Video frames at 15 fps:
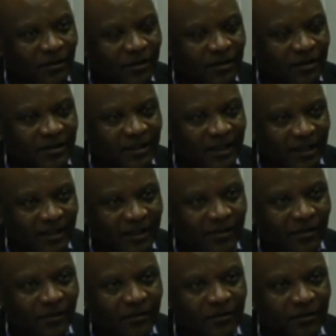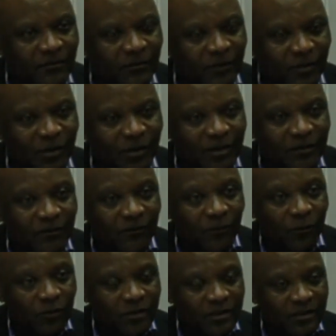exactly on February
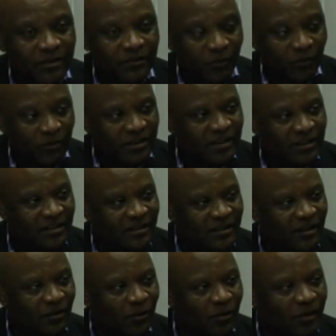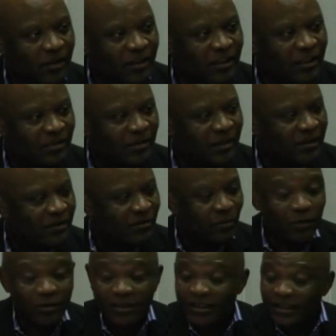14, only Egypt had
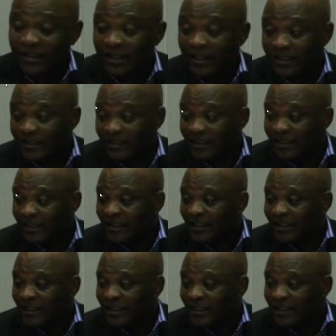reported a case.